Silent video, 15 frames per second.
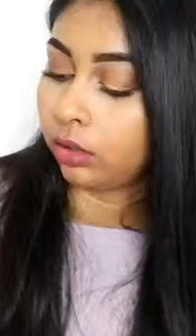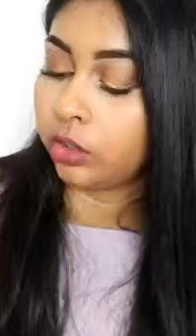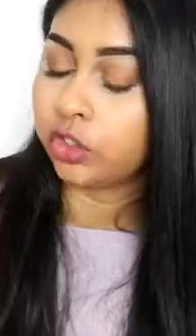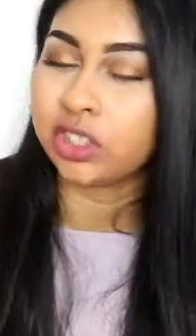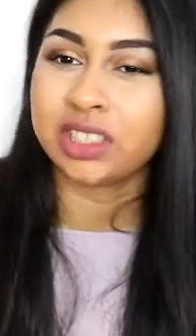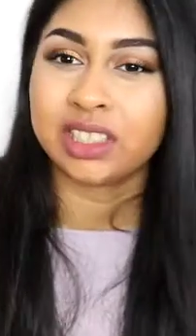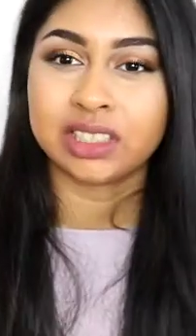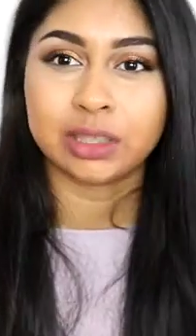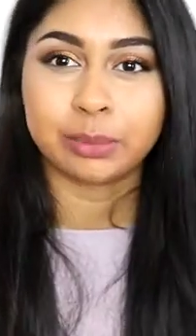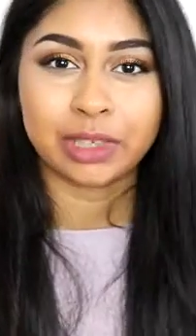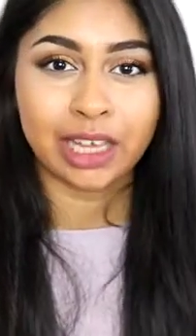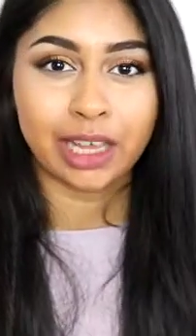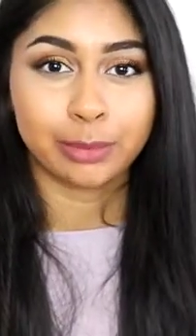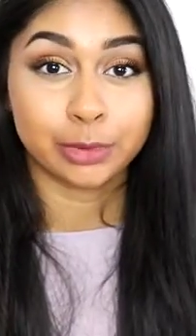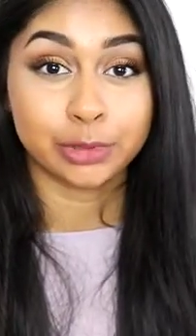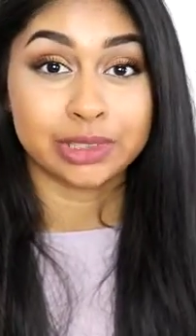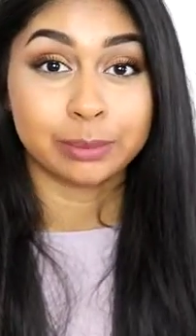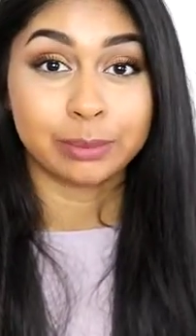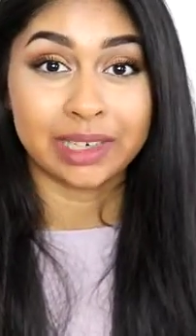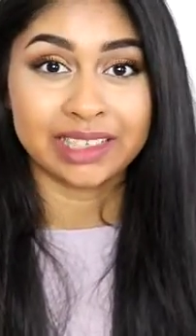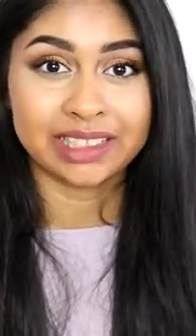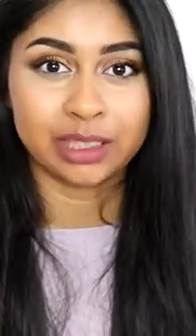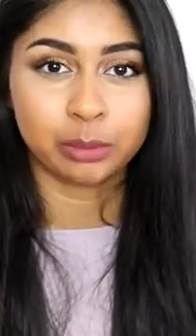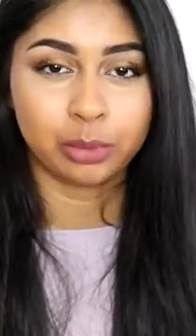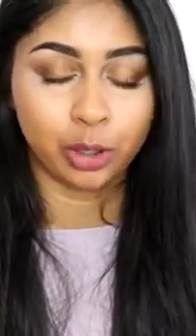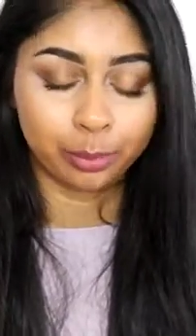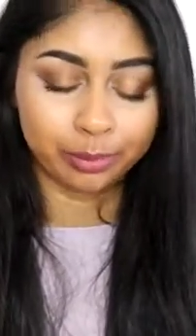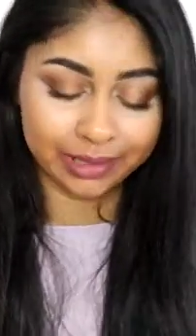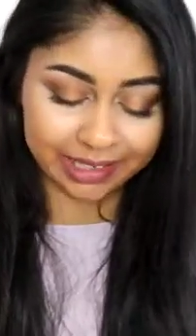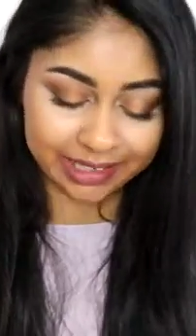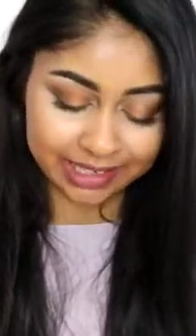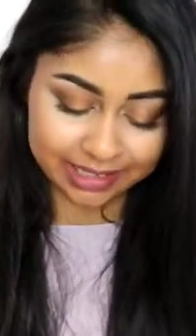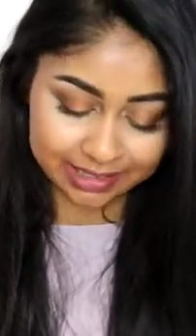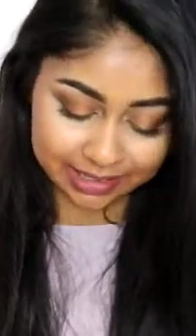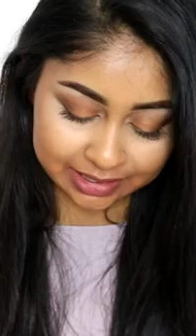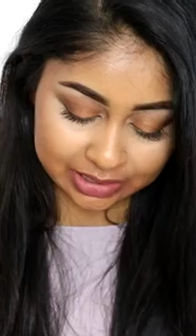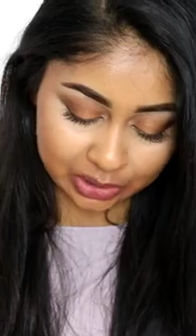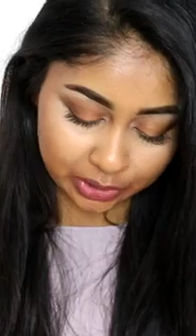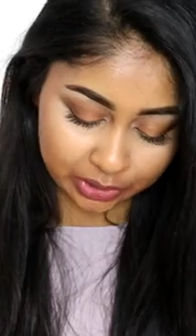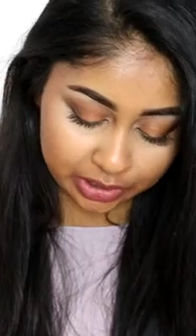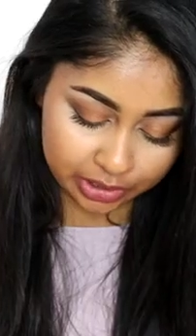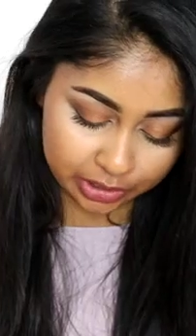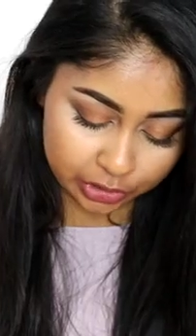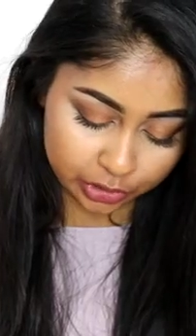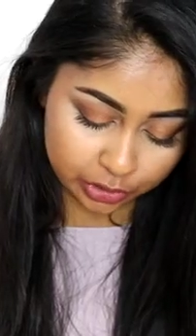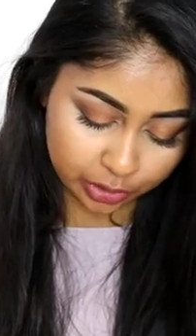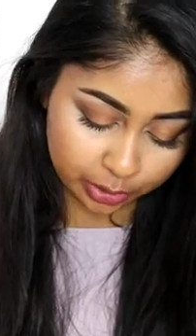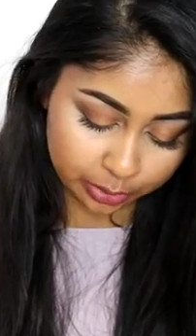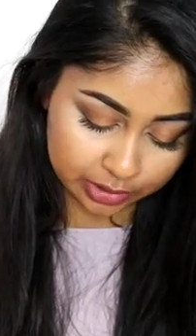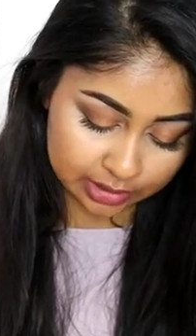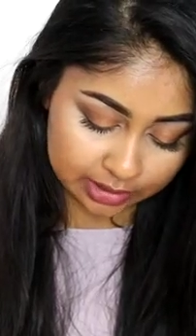You just need to be able to blend it properly. That's the only issue I would